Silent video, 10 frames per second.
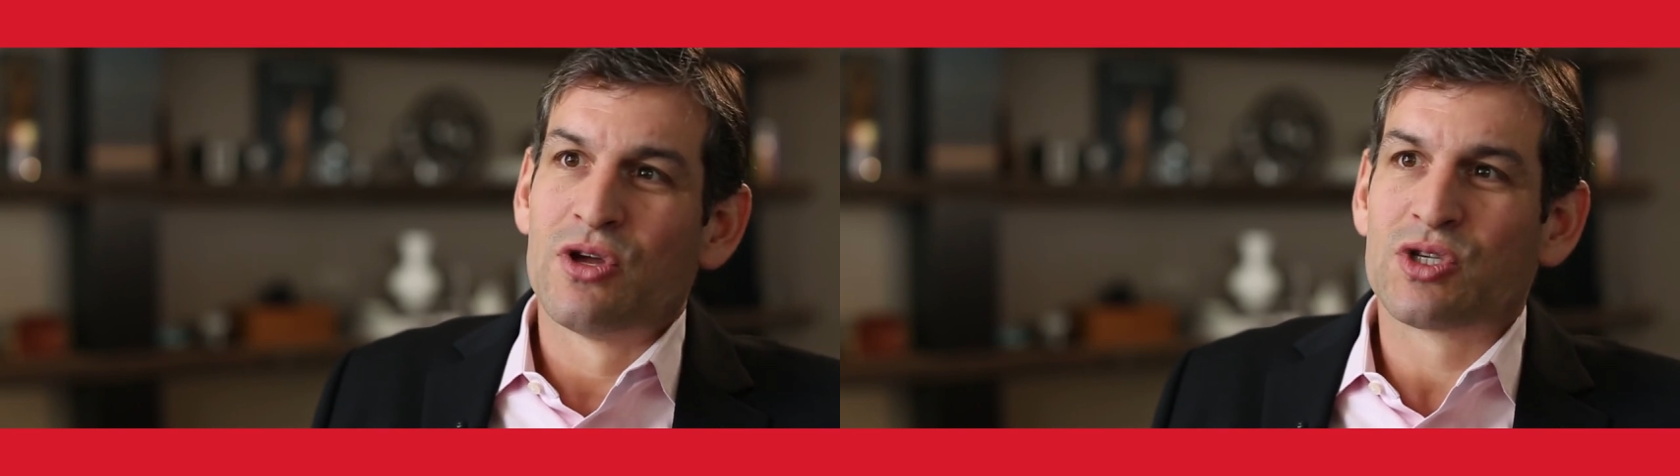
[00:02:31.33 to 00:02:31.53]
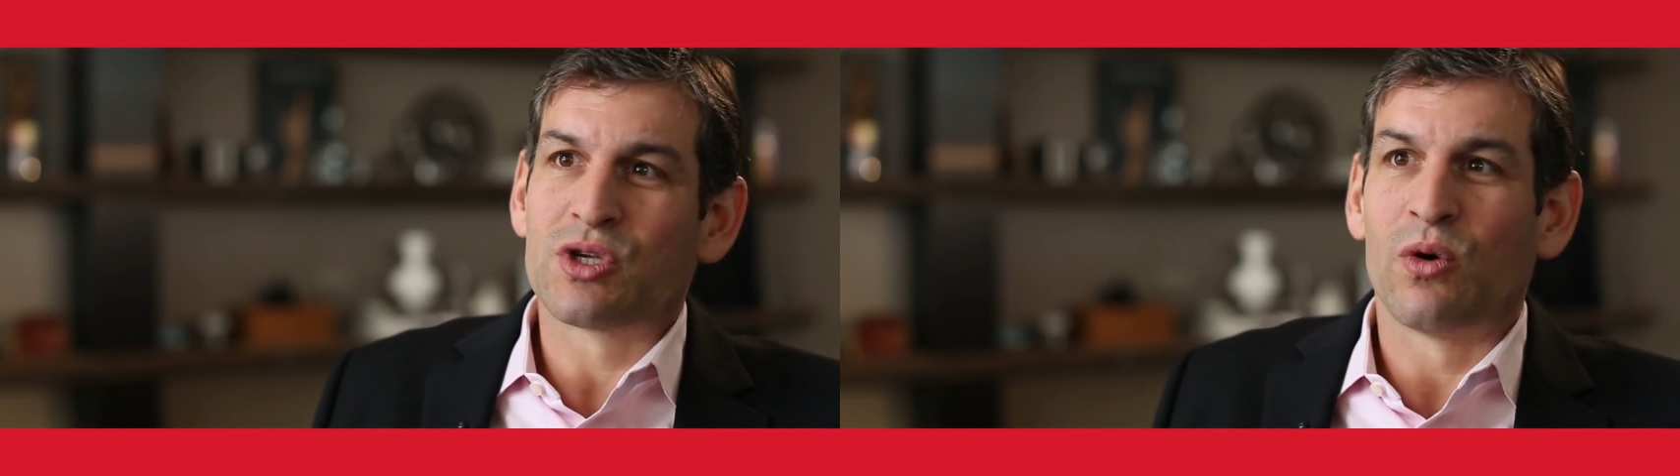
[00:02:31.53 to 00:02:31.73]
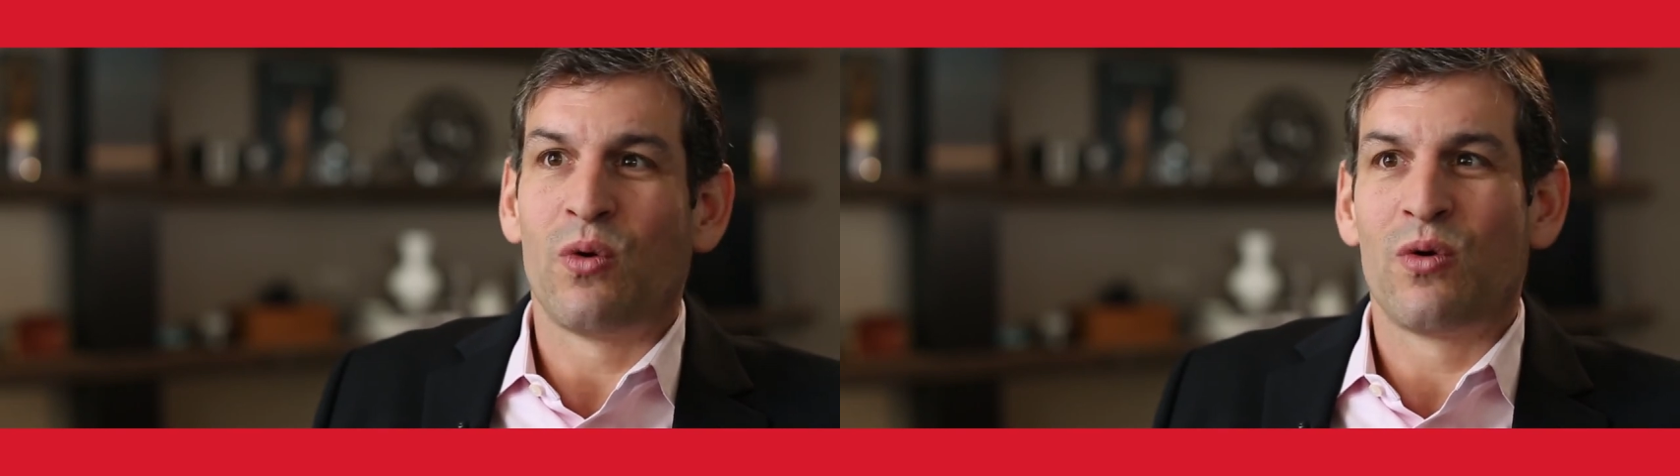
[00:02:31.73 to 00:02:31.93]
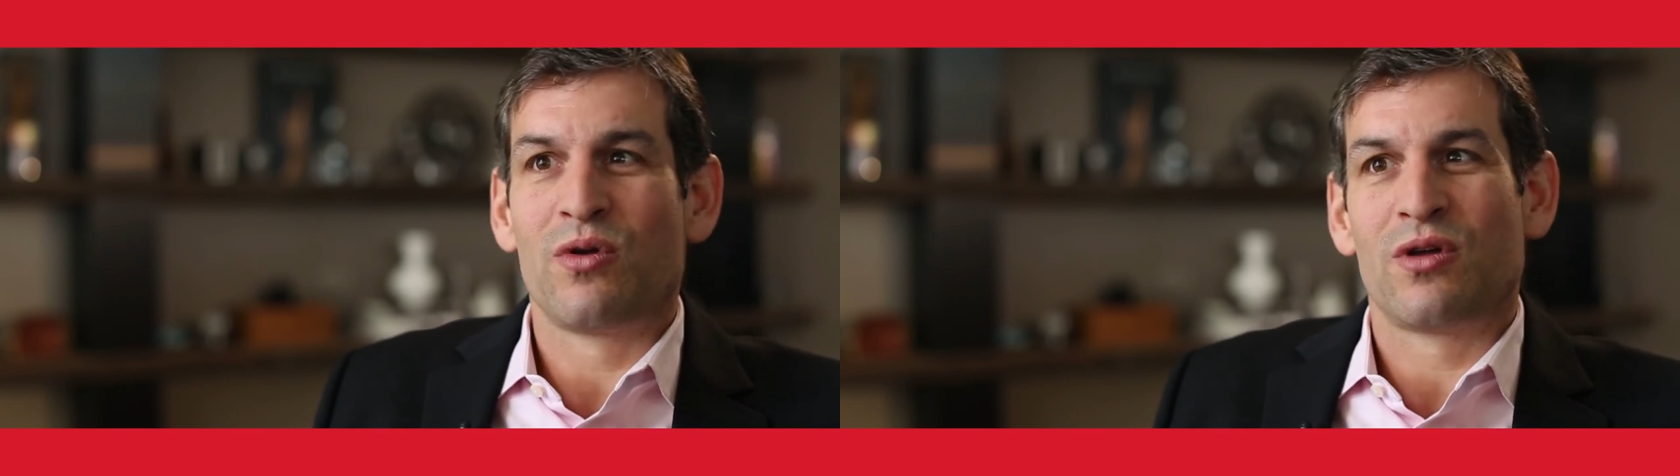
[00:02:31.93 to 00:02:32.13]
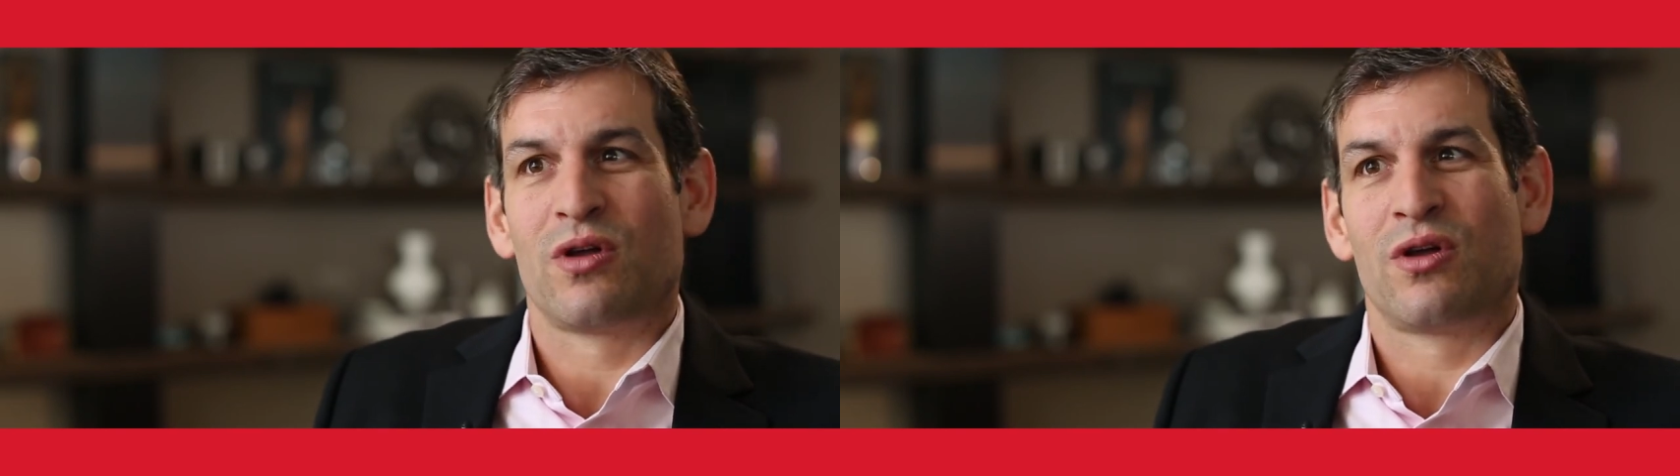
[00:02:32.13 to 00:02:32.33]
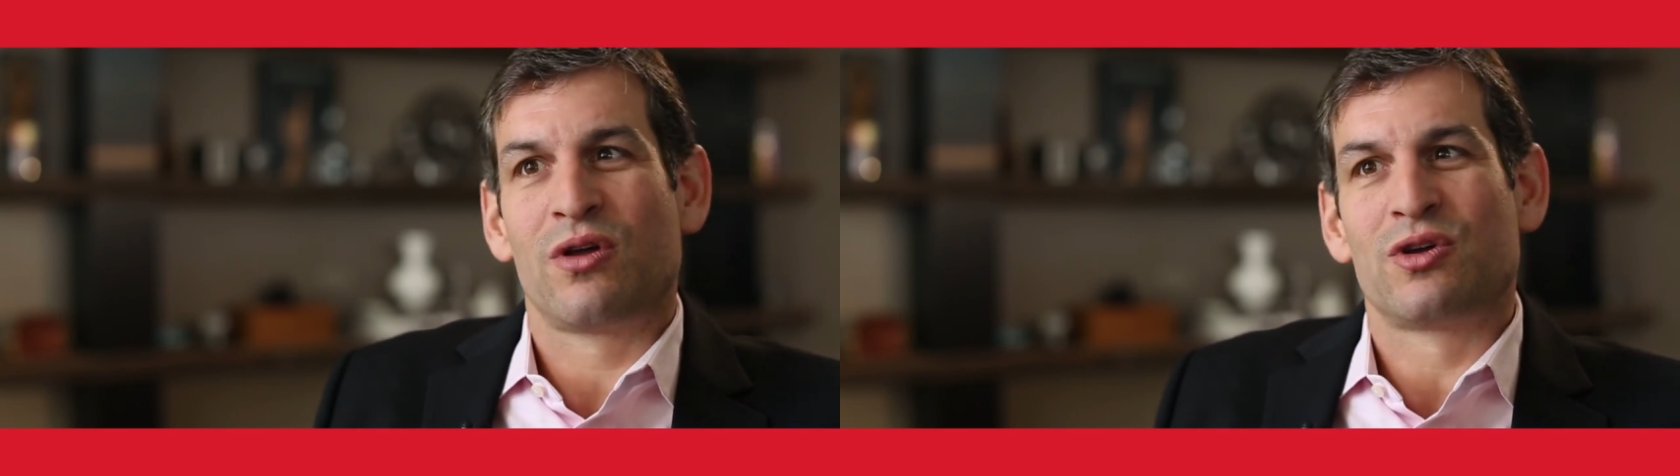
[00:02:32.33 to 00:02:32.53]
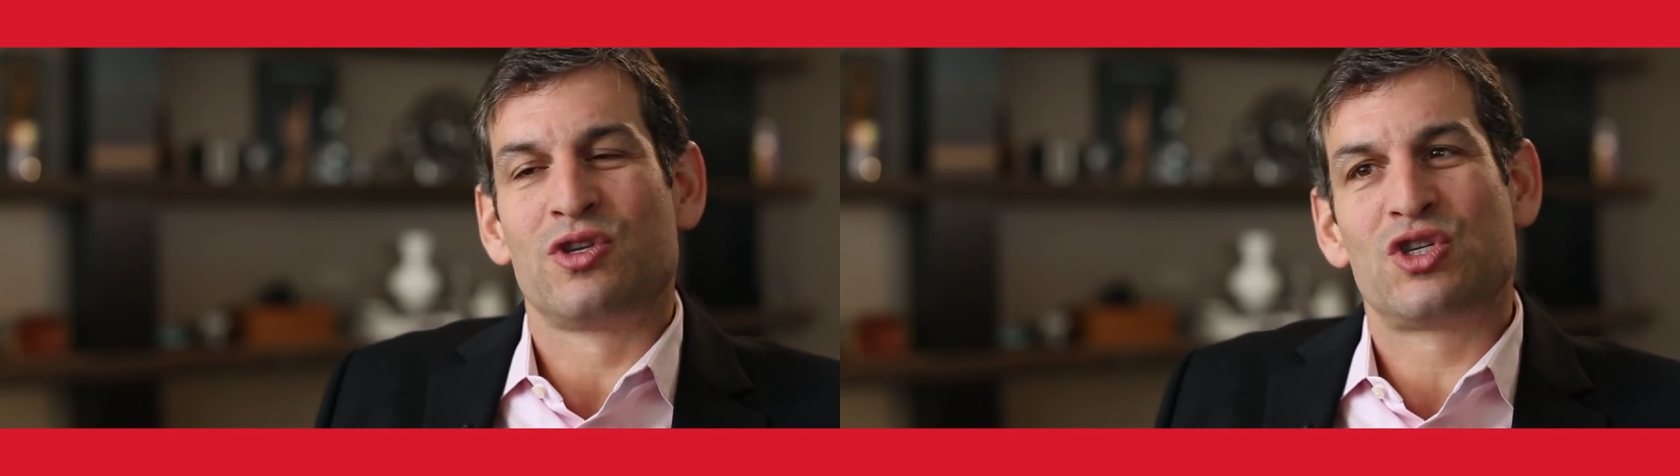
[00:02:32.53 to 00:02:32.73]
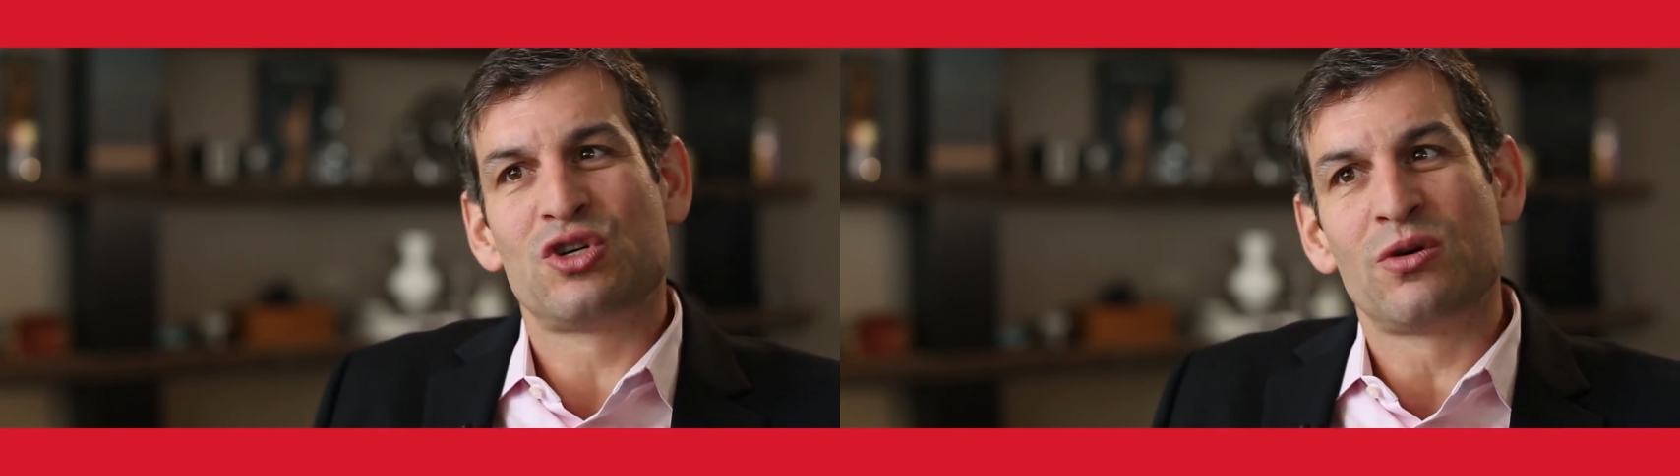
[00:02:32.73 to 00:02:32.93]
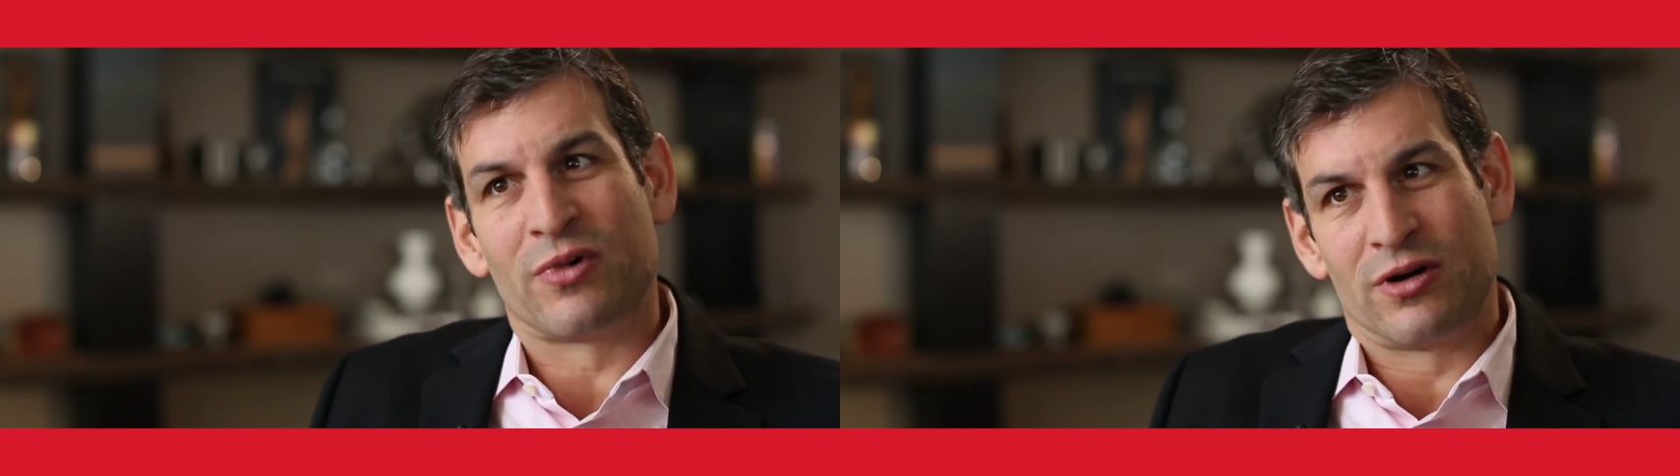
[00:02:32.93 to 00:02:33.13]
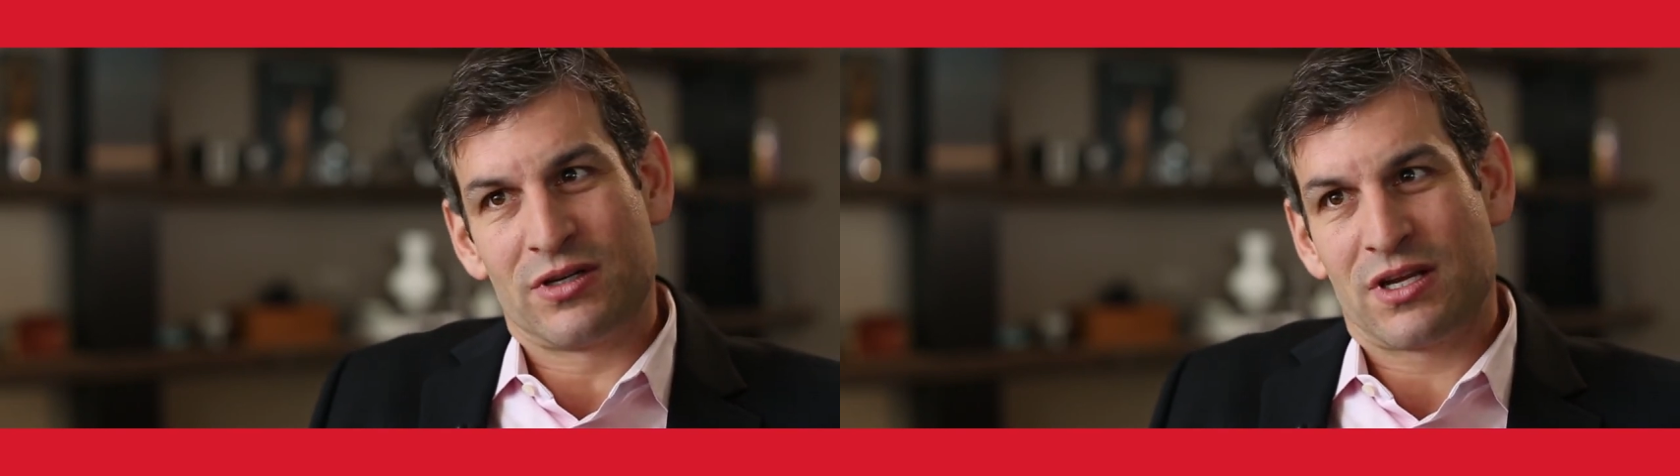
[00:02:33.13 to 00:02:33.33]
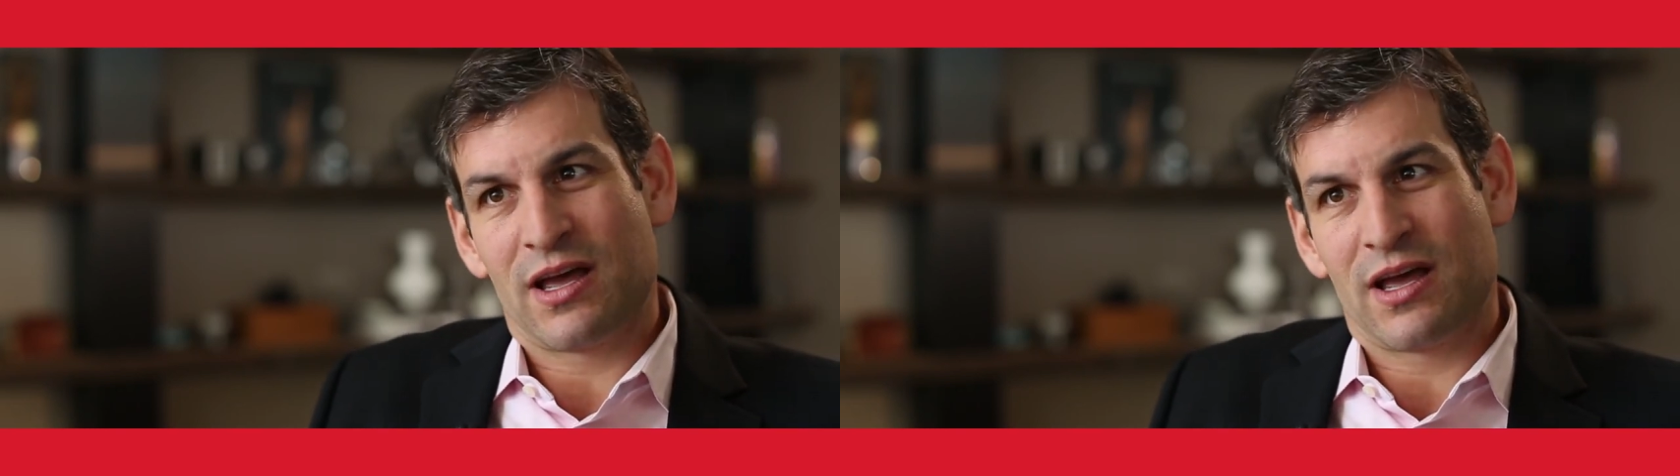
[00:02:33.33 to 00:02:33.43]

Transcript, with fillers: So consumers